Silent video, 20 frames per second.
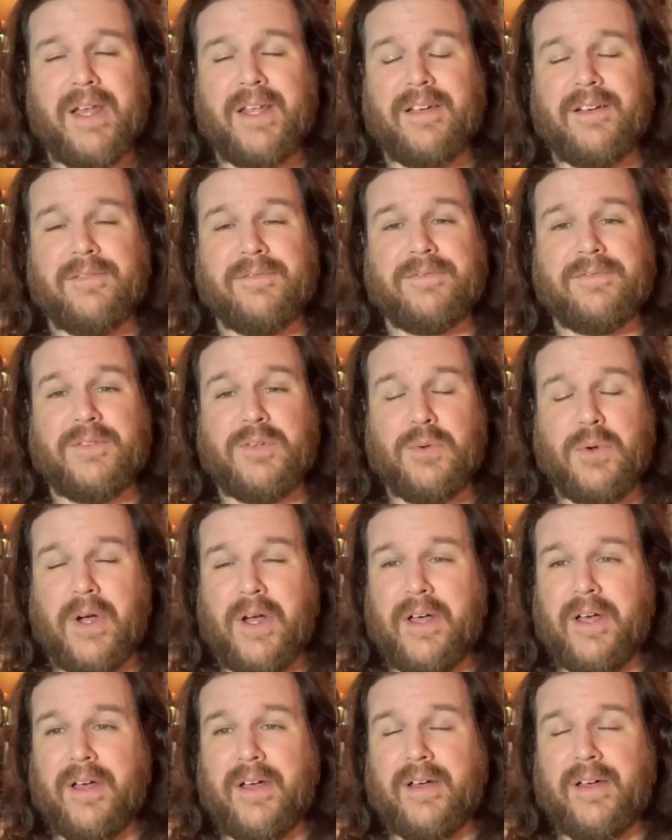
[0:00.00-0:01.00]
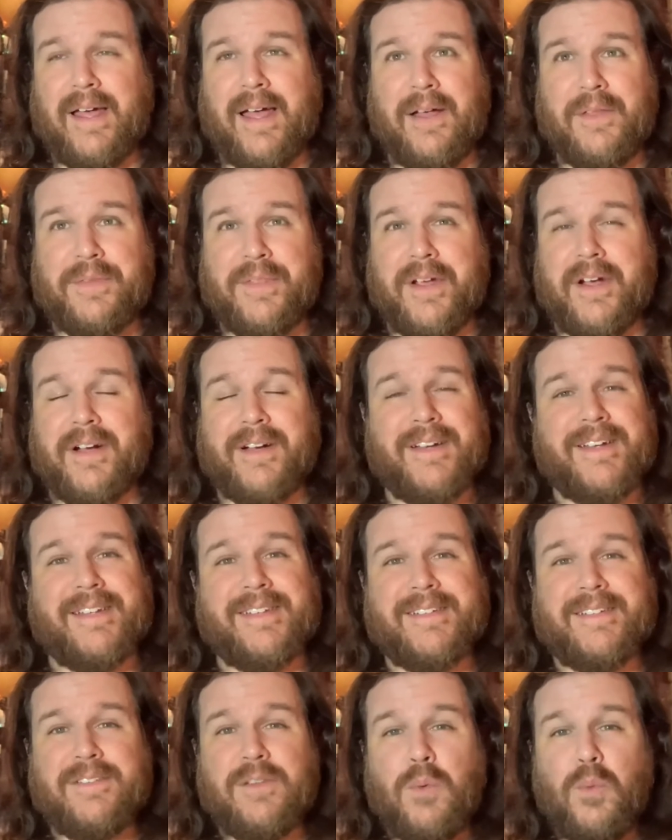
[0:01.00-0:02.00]
of you out there
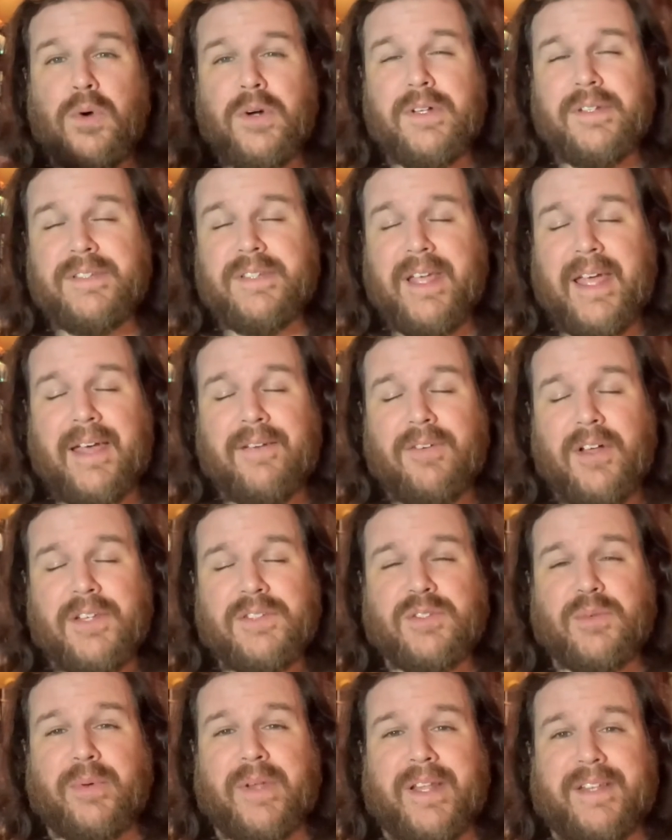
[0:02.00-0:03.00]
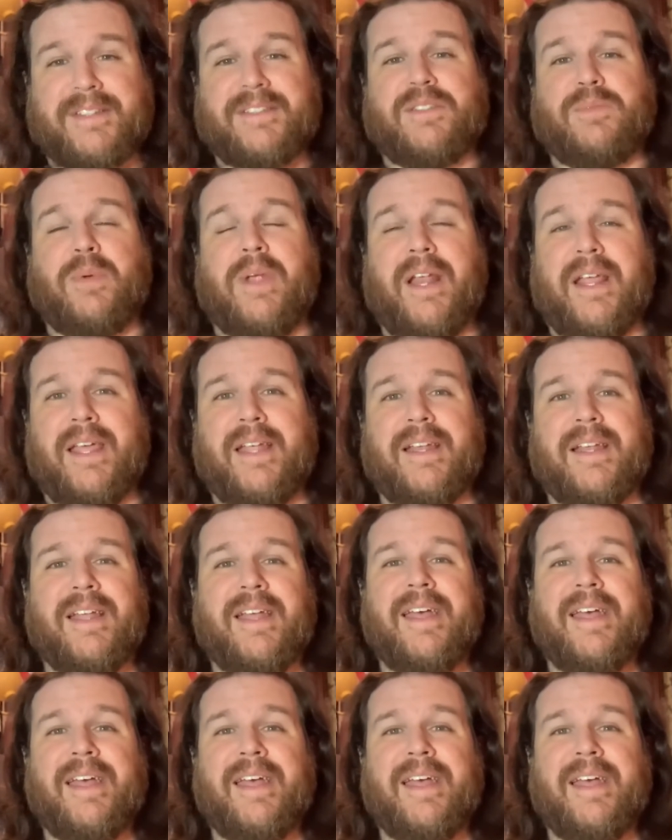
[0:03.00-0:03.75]
in the world have also been anticipating it.